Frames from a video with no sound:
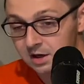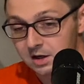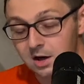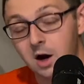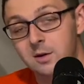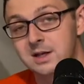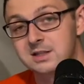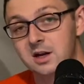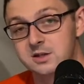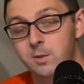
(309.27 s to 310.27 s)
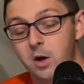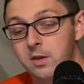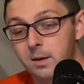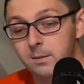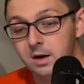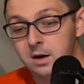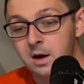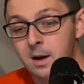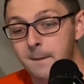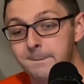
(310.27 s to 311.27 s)
that's not a small number,
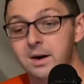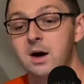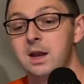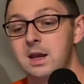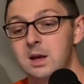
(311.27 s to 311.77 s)
but